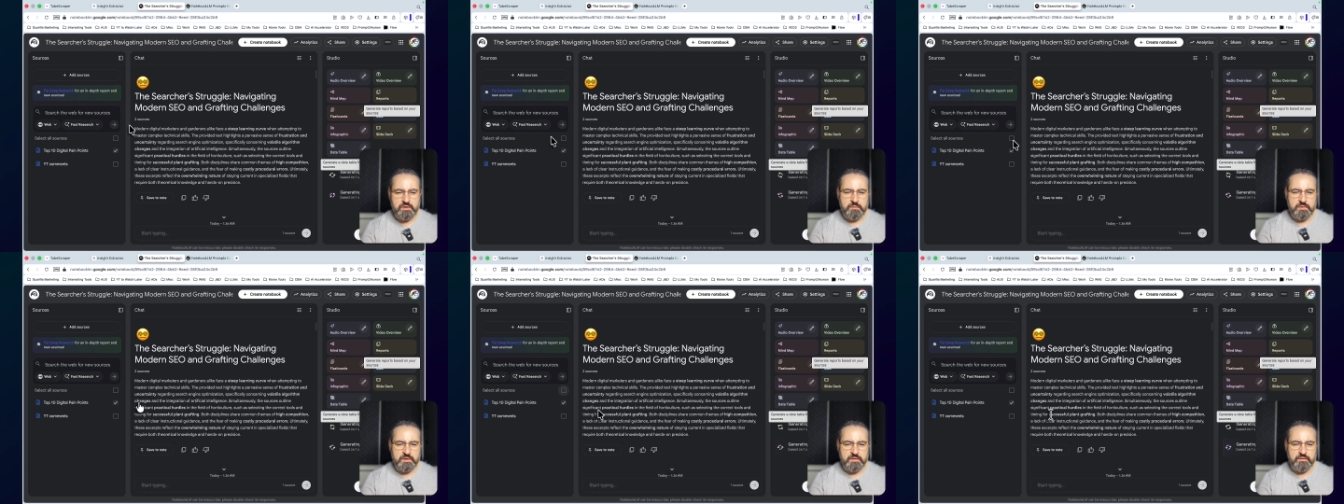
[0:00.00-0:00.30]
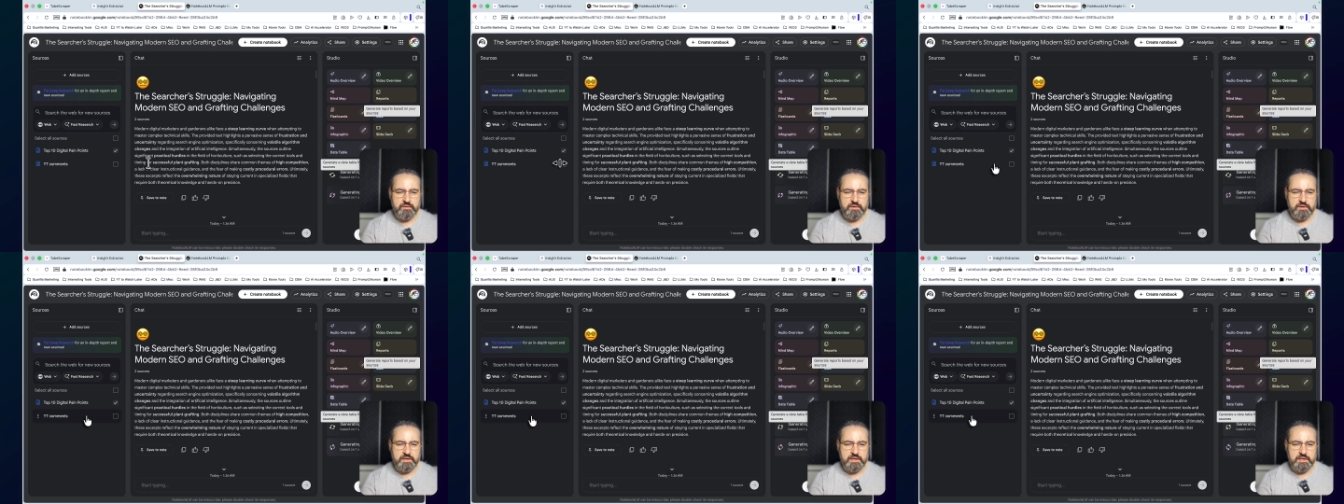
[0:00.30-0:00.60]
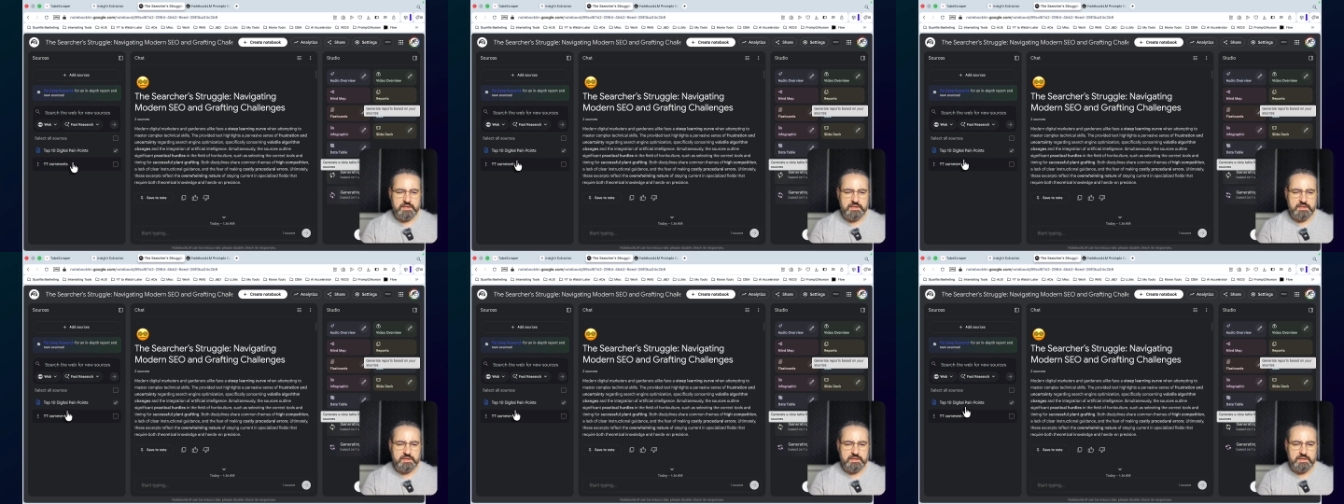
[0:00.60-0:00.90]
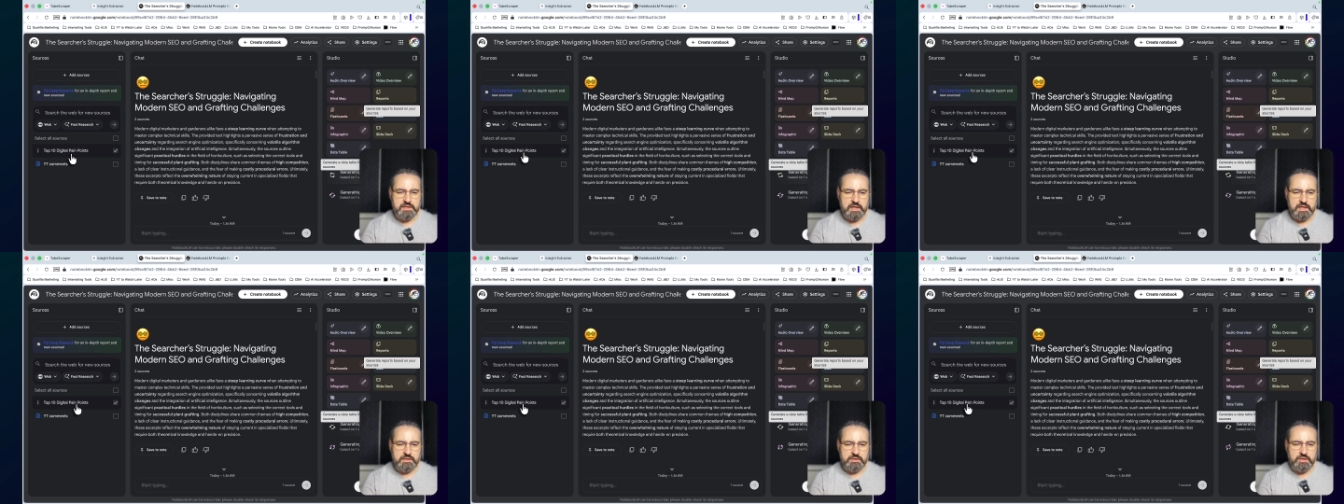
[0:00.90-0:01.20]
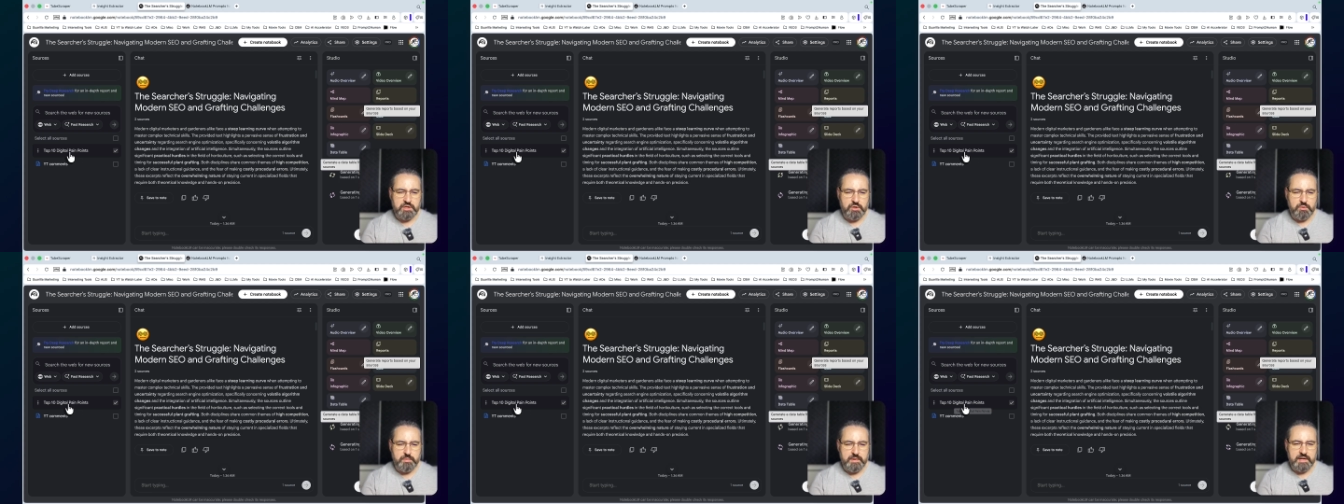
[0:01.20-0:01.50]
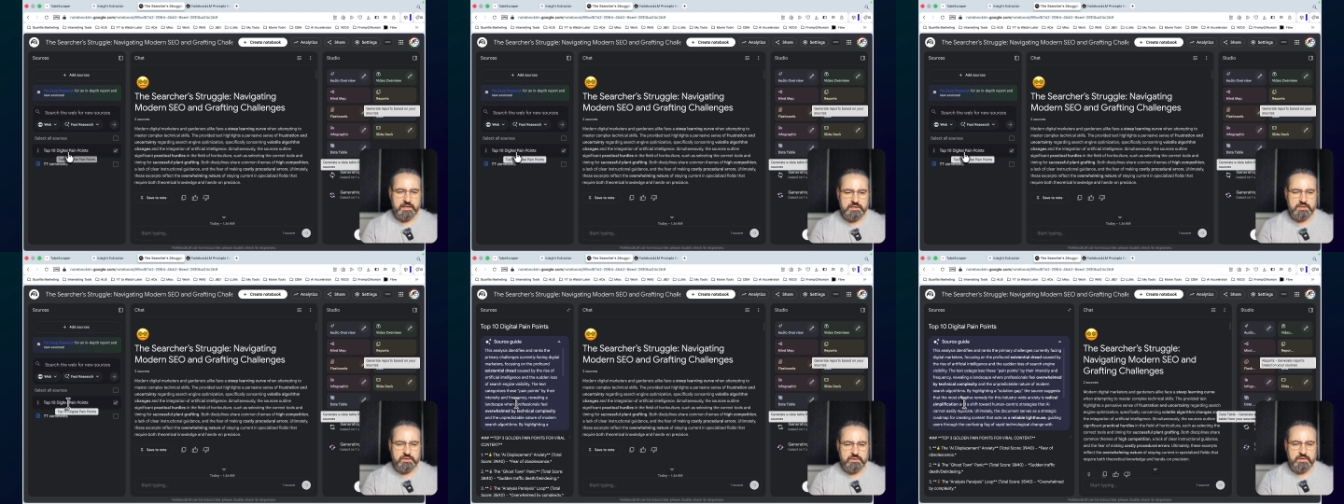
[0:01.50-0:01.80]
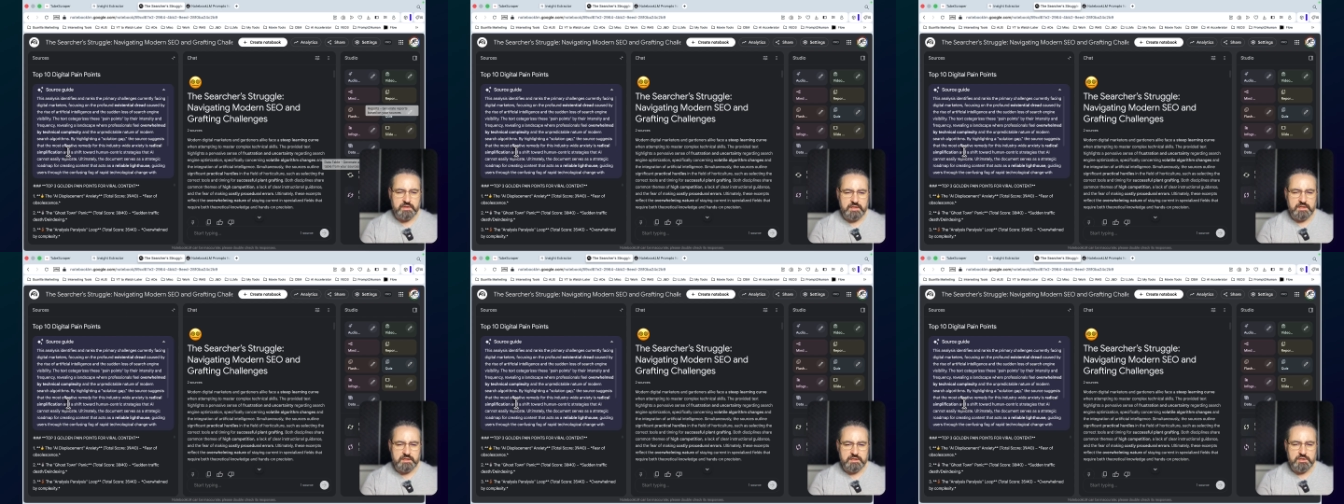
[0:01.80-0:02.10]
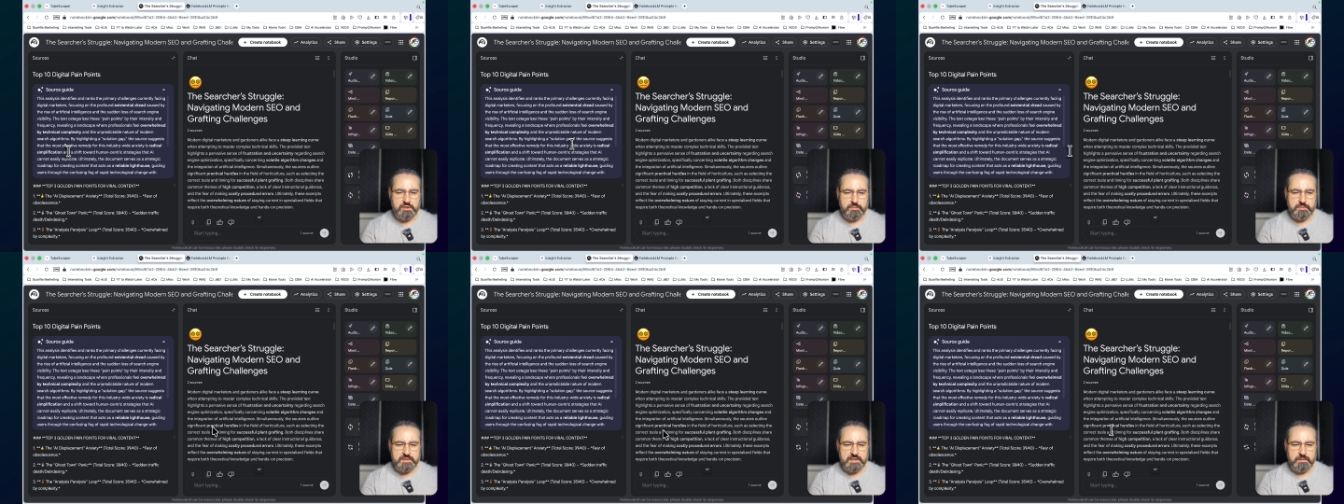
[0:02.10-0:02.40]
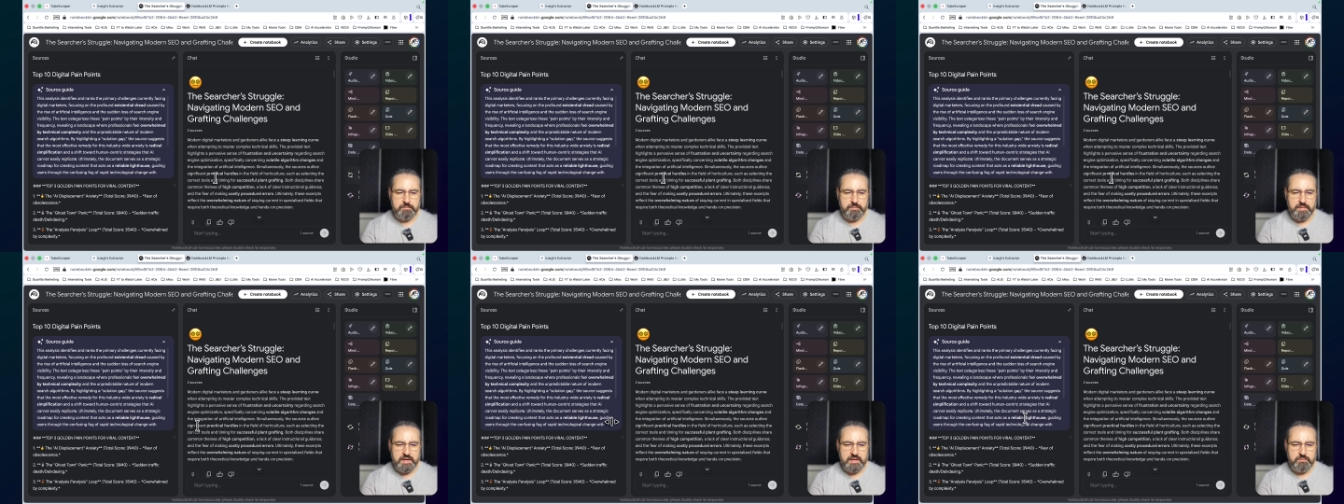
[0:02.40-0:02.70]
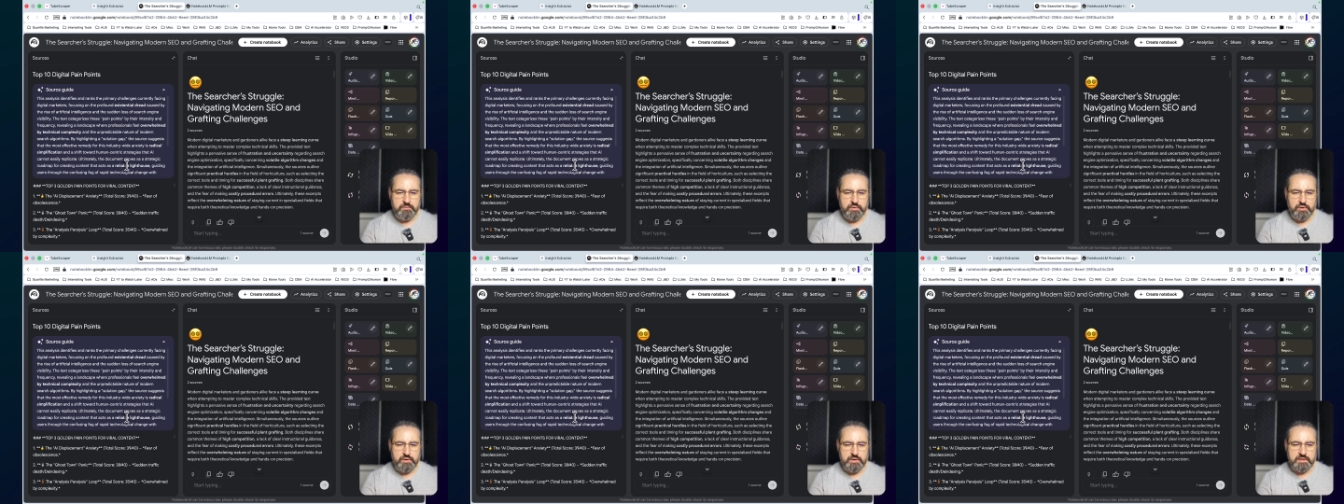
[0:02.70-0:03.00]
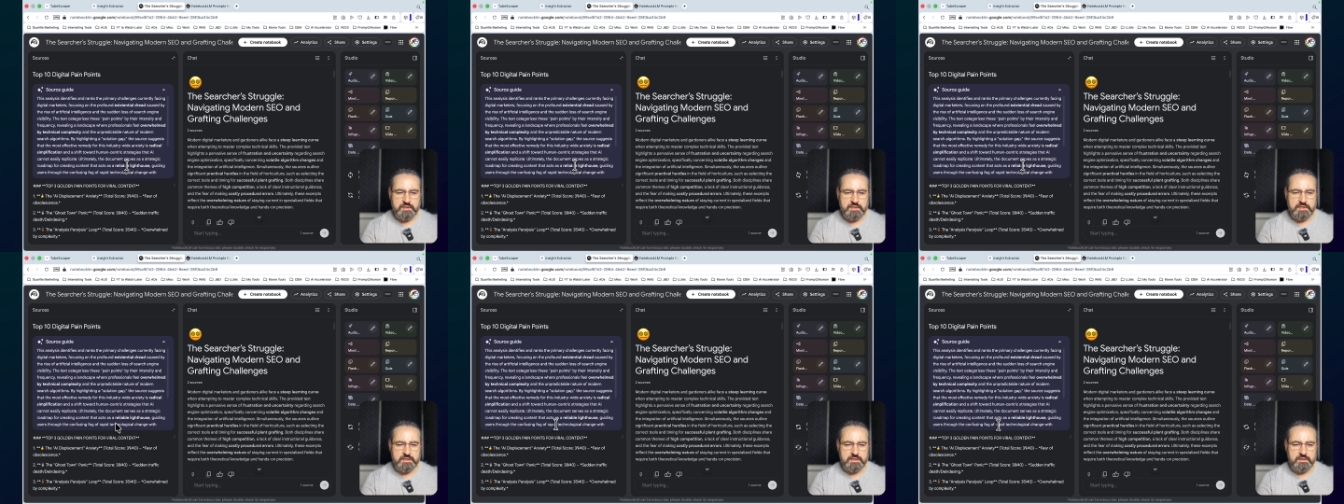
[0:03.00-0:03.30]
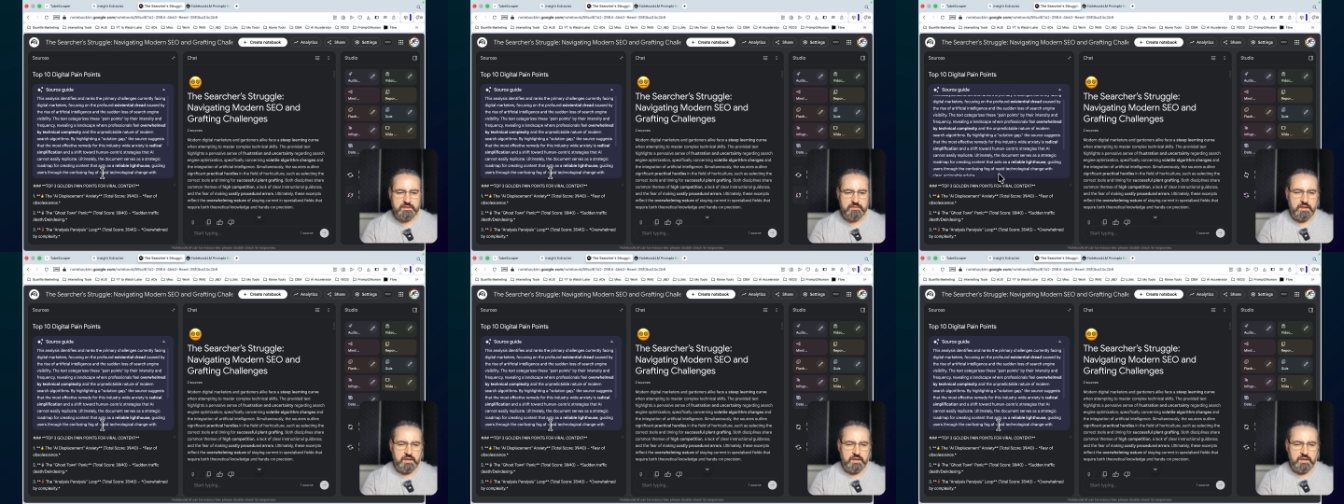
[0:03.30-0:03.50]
But for this, I'll go back to the top 10 pain points